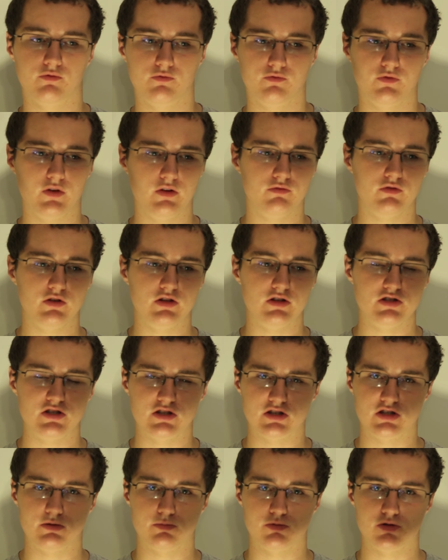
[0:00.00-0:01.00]

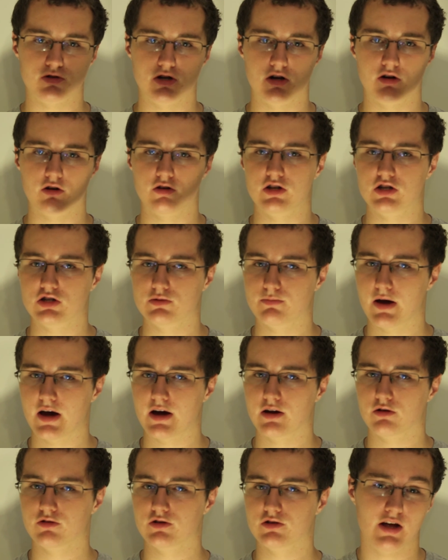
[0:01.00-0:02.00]
50-60% on each
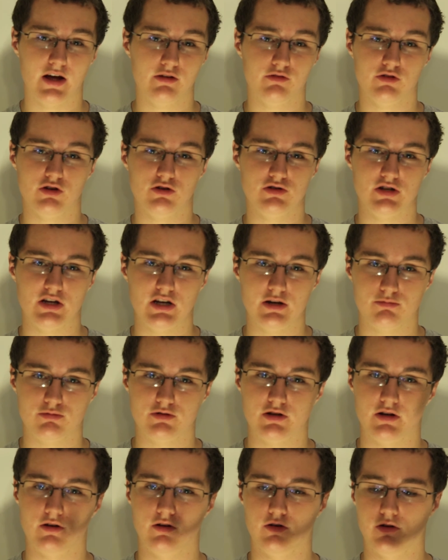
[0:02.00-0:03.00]
battery. I only used
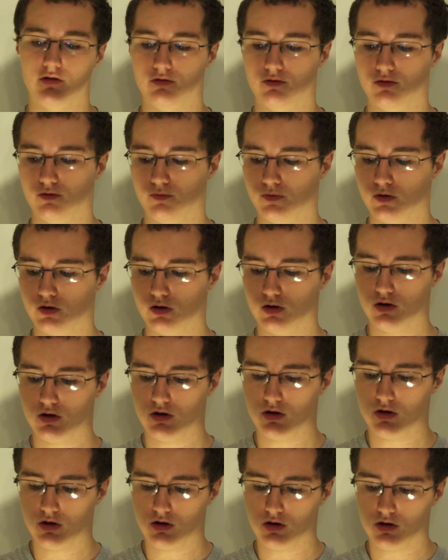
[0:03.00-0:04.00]
80% of
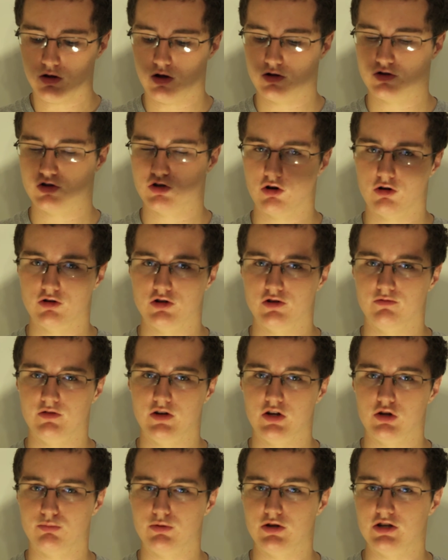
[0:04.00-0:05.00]
a charge of an
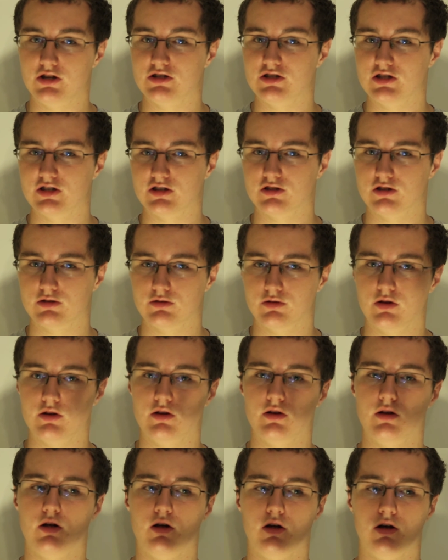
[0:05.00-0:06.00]
LPE6
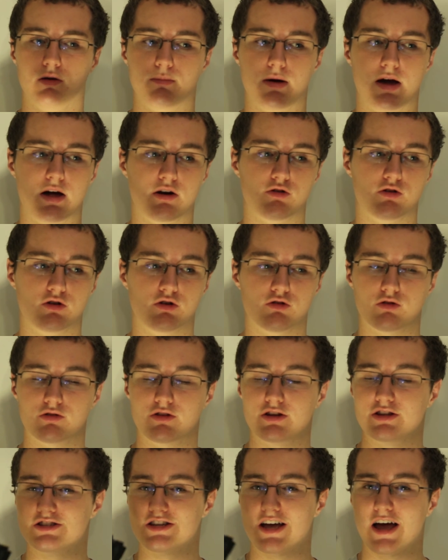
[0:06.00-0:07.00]
battery during
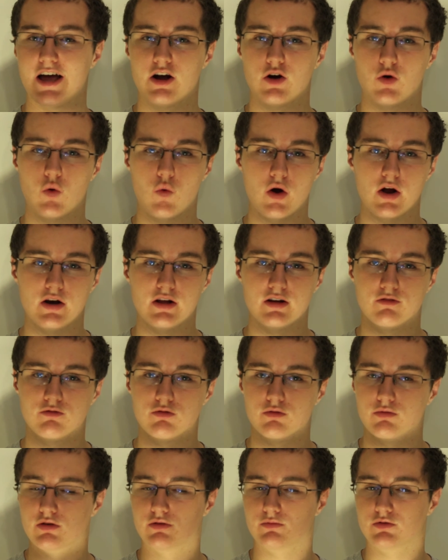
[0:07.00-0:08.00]
the entire wedding,
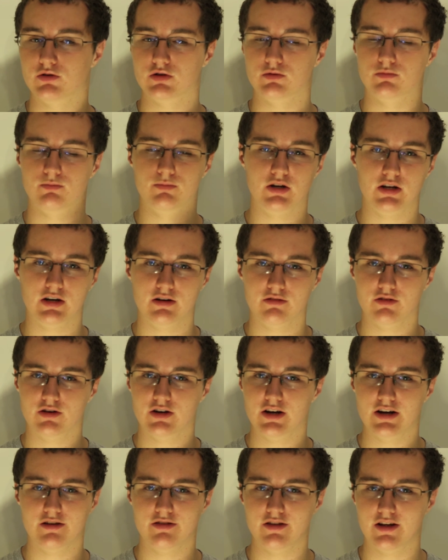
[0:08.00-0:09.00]
from the beginning of the
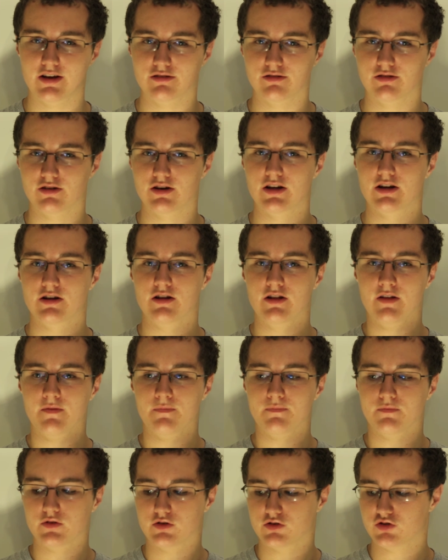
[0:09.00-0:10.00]
day to the end of the day.
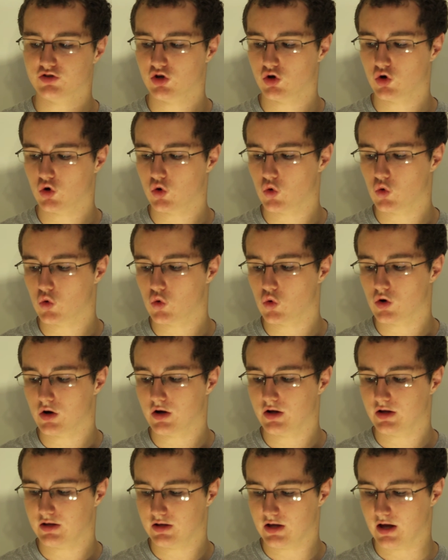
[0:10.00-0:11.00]
So,
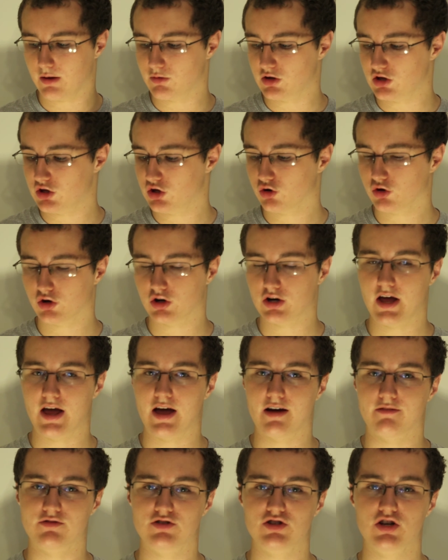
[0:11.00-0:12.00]
you're going to
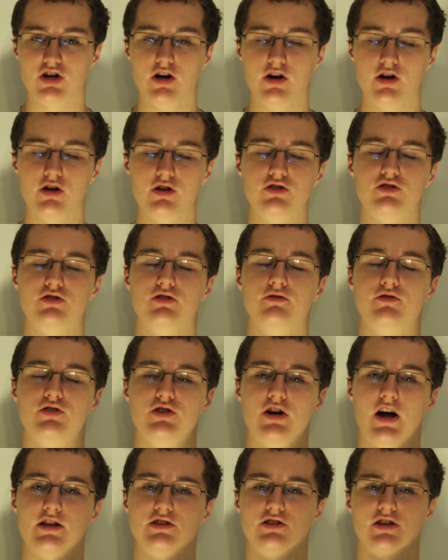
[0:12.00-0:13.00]
have tons of
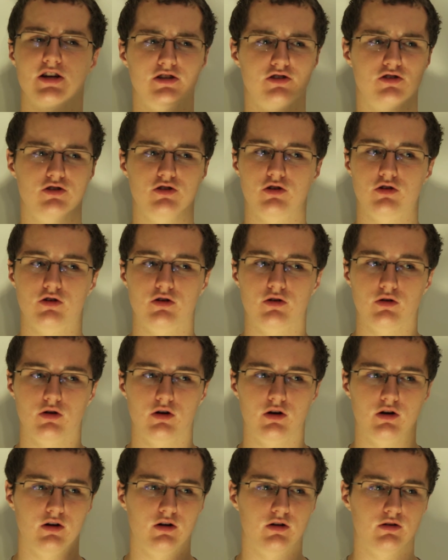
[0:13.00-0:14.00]
shots, and I took
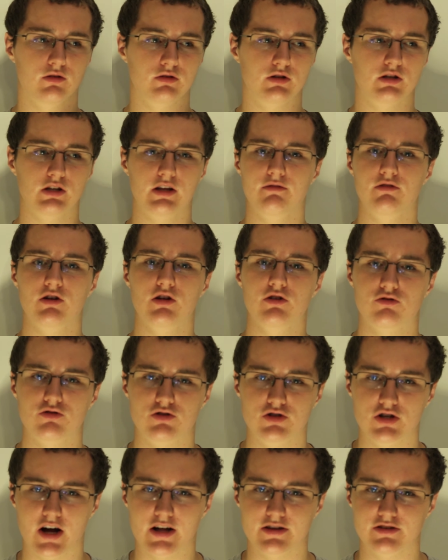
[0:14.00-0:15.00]

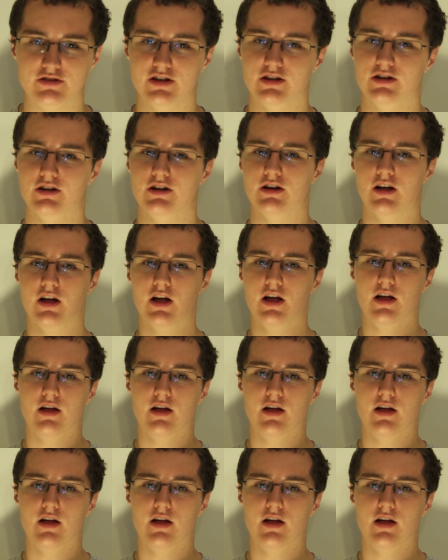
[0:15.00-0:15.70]
1,100 shots that day.